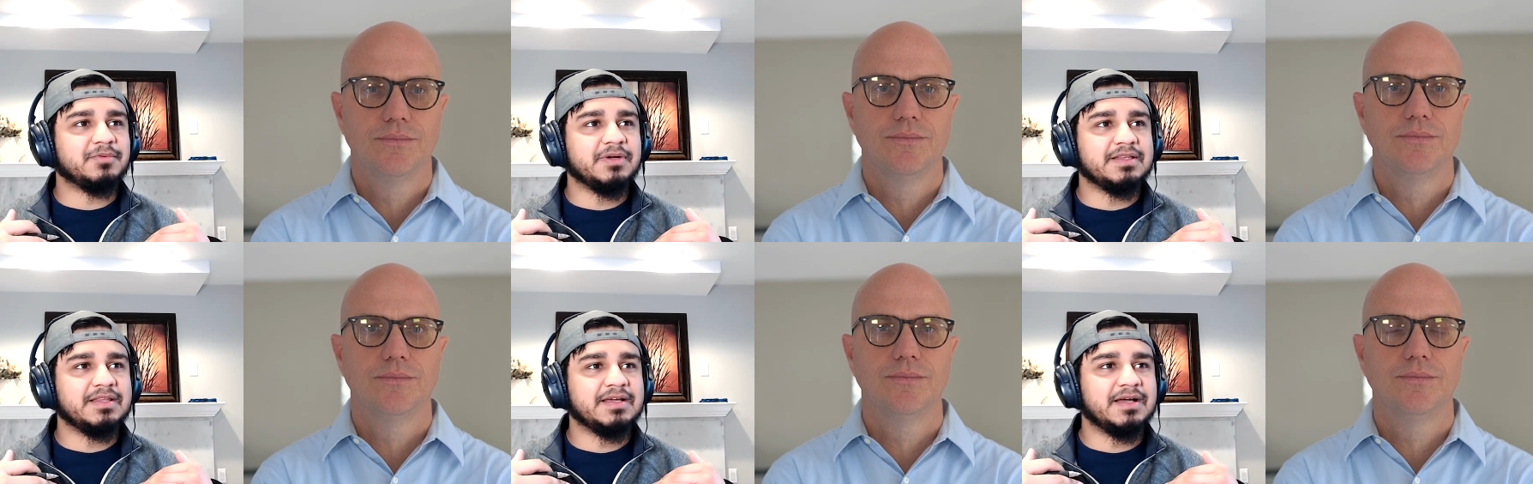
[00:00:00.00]

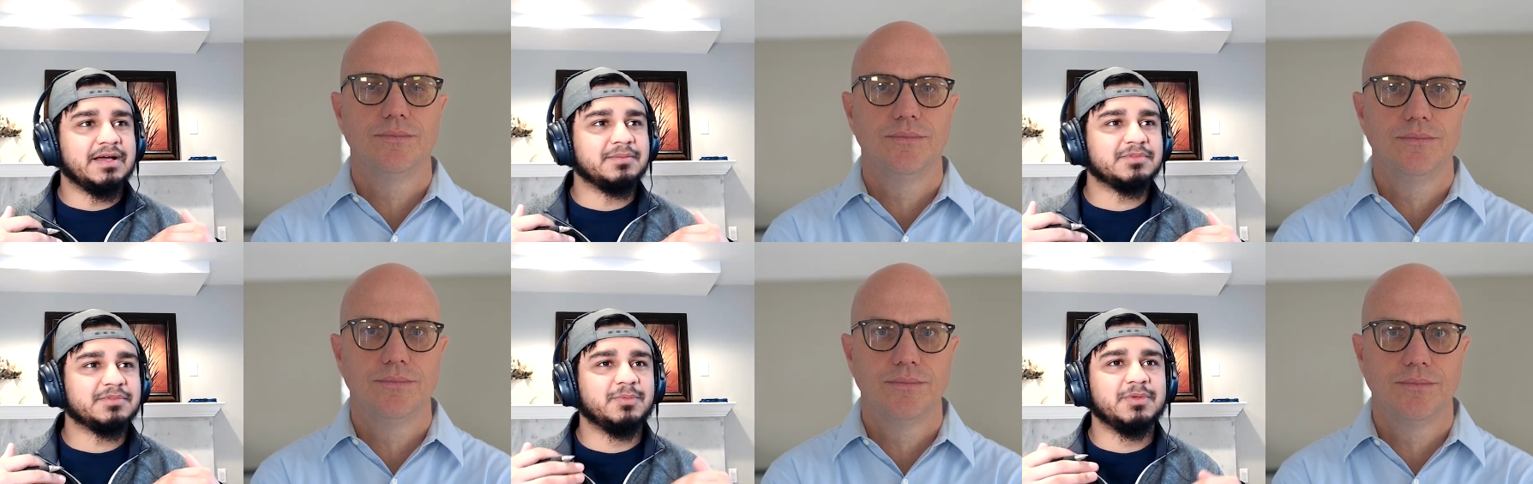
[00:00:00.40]
Speaker 1: right like
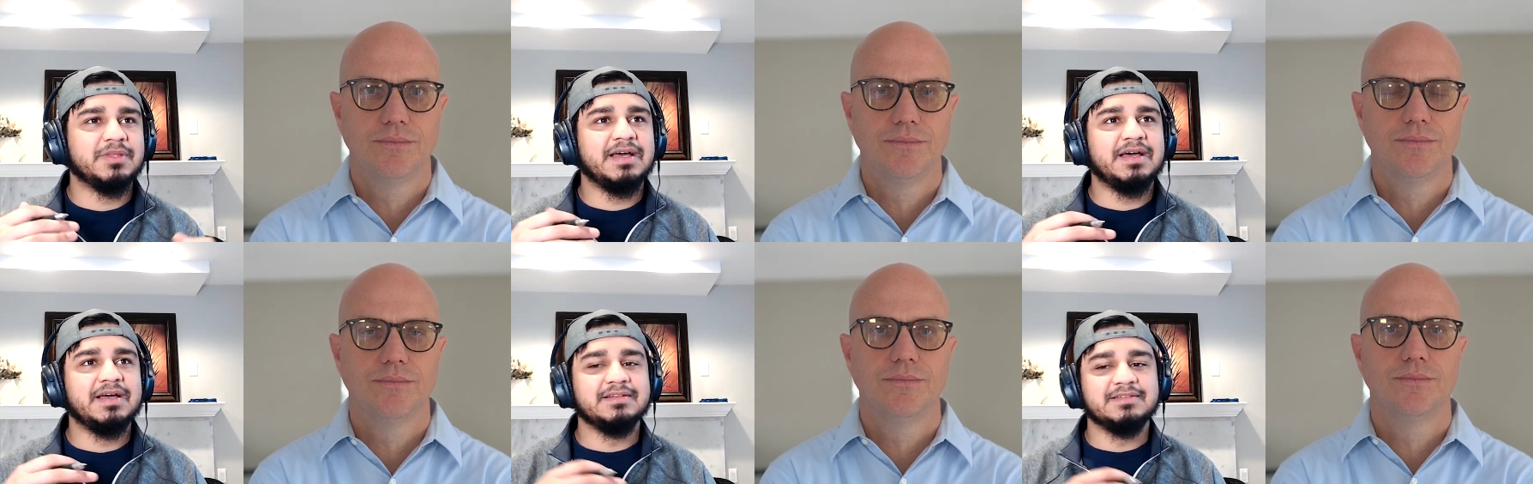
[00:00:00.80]
i'm someone that
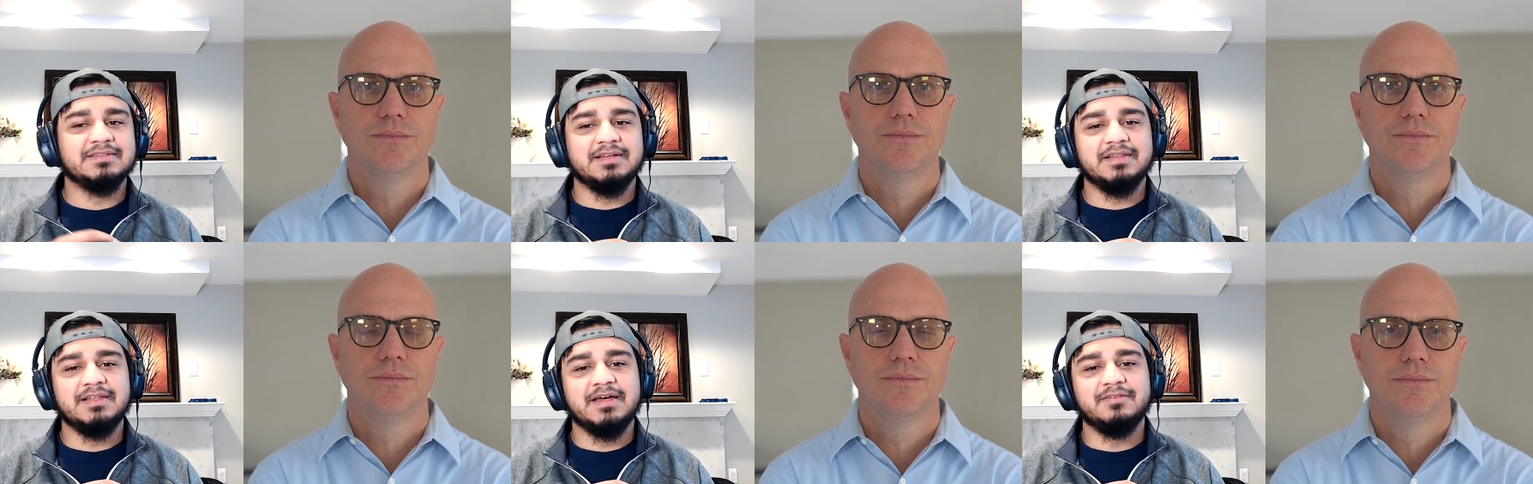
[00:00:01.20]
has
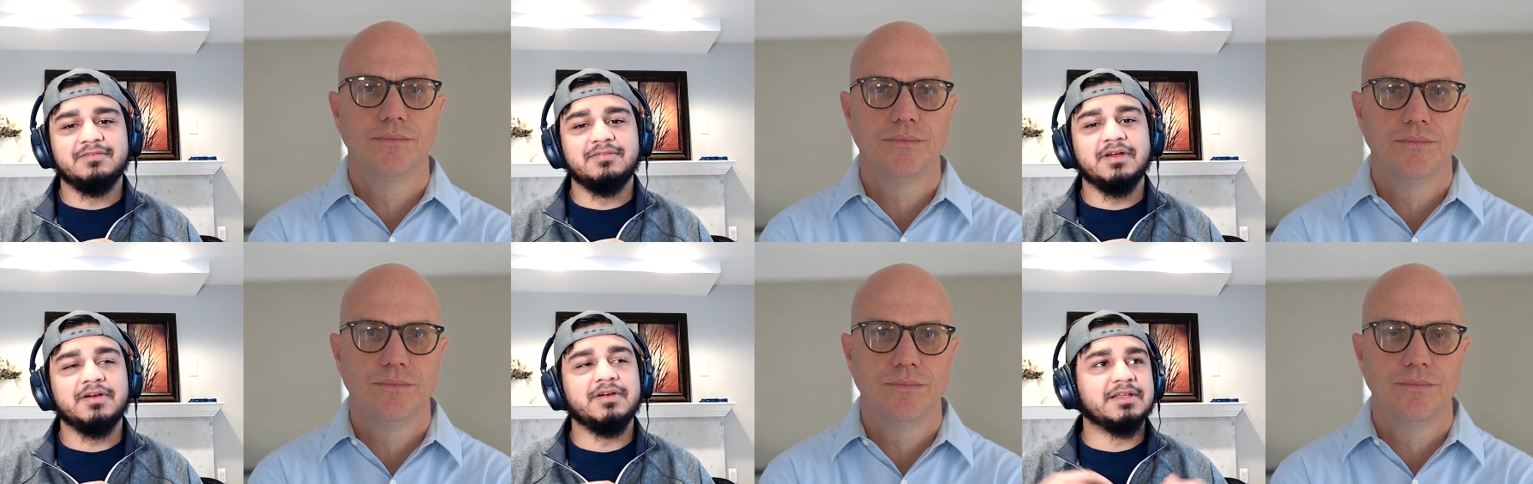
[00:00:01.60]
a lot of
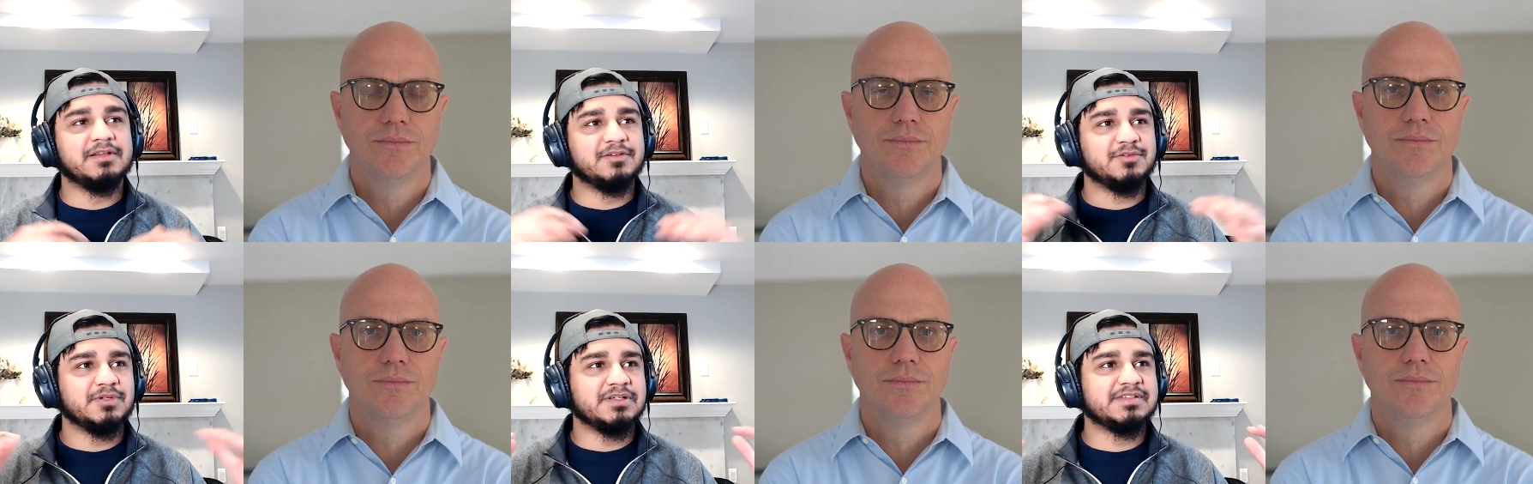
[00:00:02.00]
varied
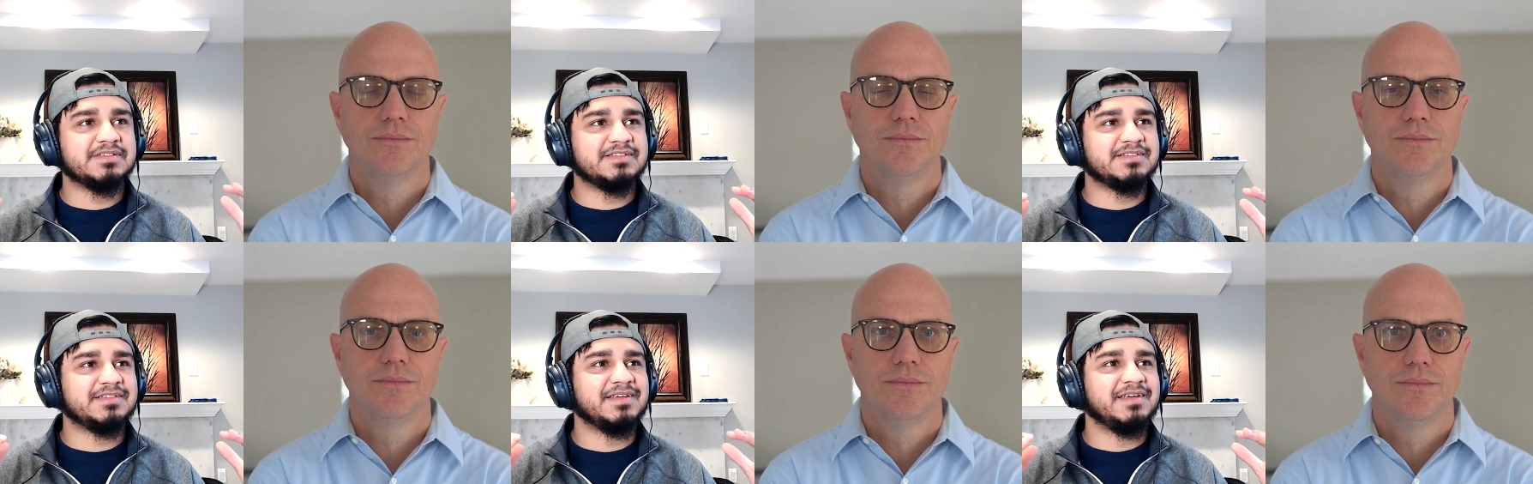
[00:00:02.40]

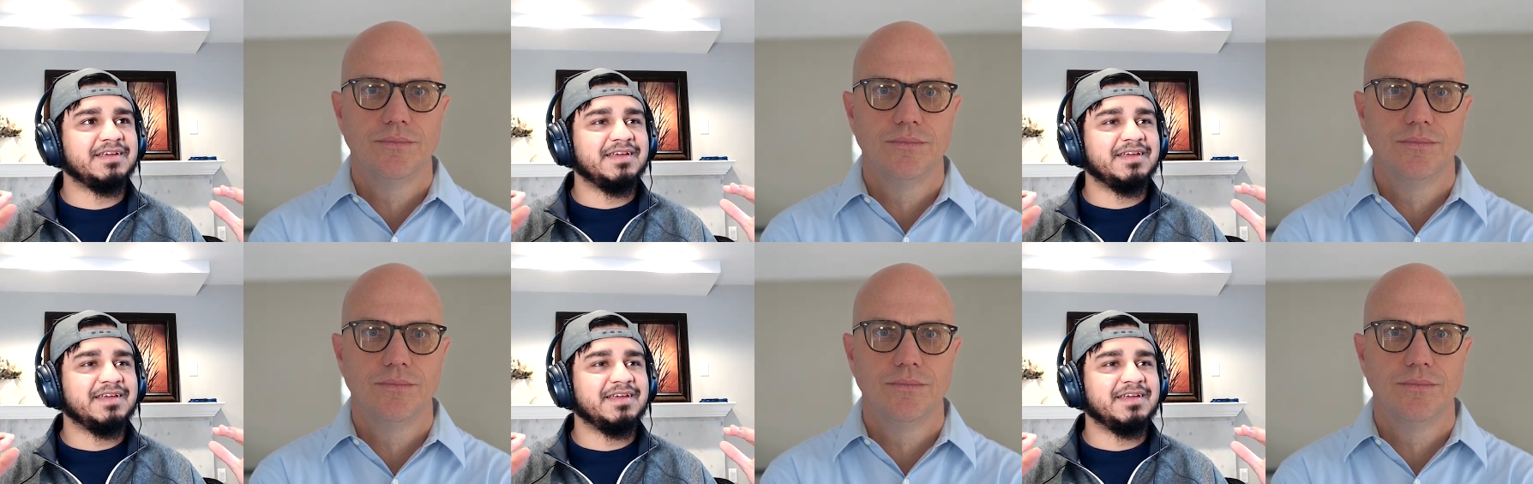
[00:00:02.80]
interests